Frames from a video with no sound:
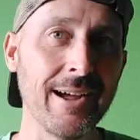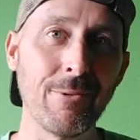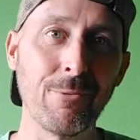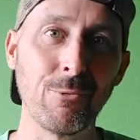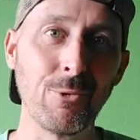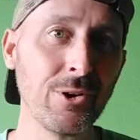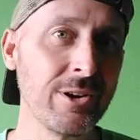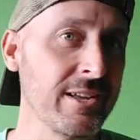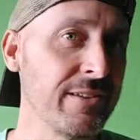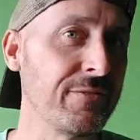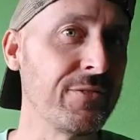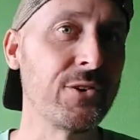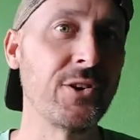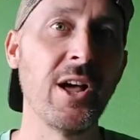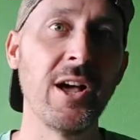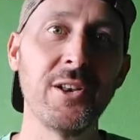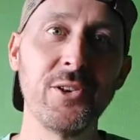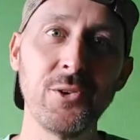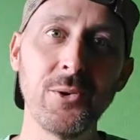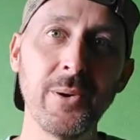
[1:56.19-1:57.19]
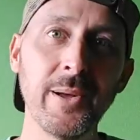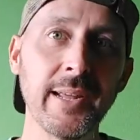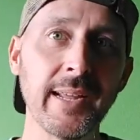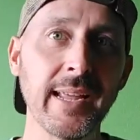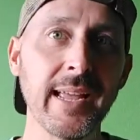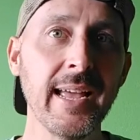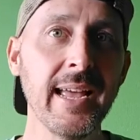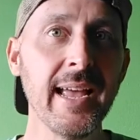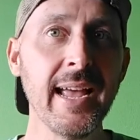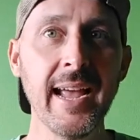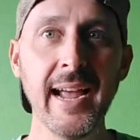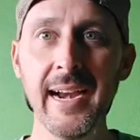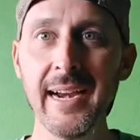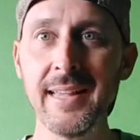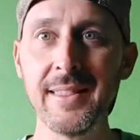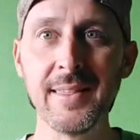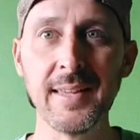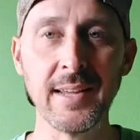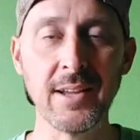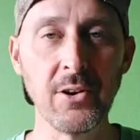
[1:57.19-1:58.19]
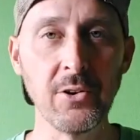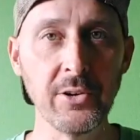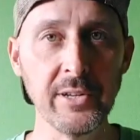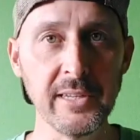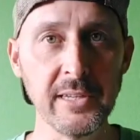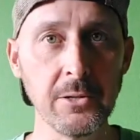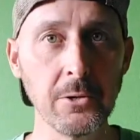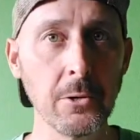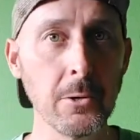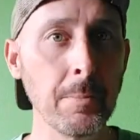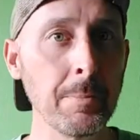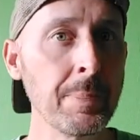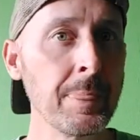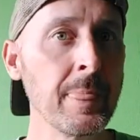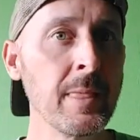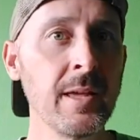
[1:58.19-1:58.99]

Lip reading: really if you're not doing anything illegal,